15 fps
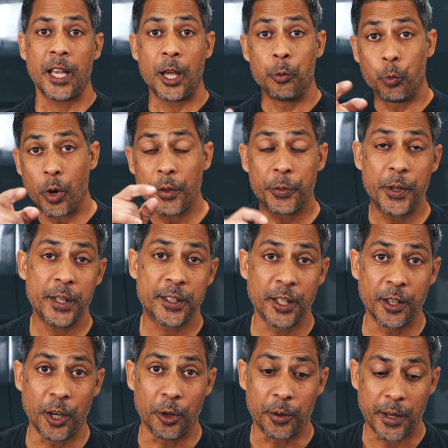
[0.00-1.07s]
And one thing to
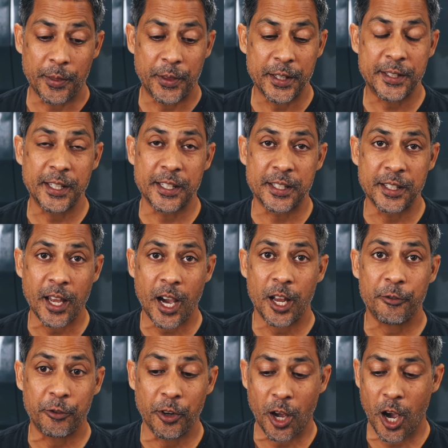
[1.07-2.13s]
note, this is not
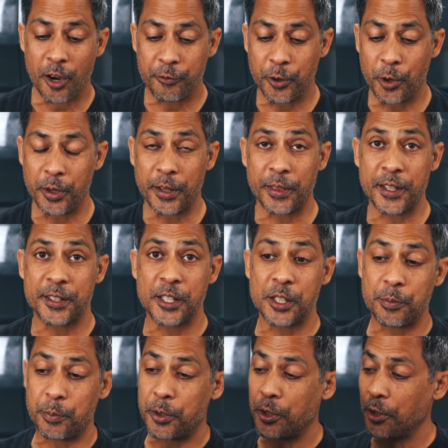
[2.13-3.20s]
for off-roading. This is
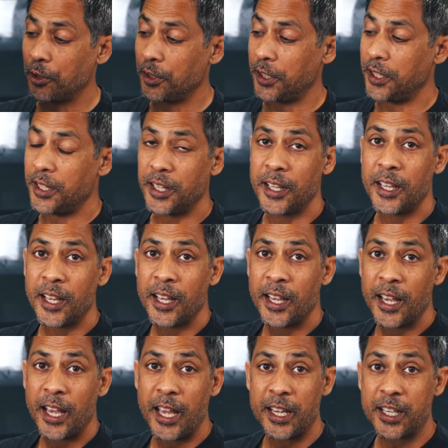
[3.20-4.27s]
purely
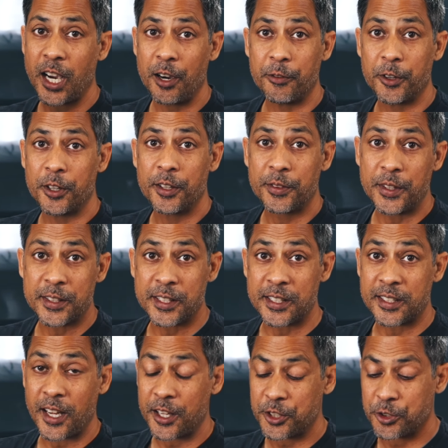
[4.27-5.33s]
a cover. This is
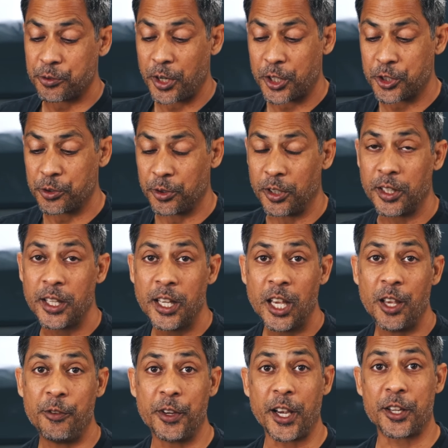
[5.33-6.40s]
not structural.
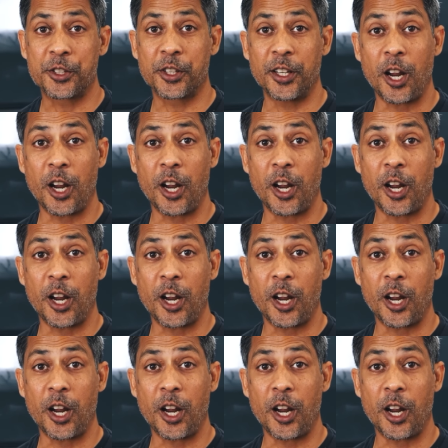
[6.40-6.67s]
If you guys are going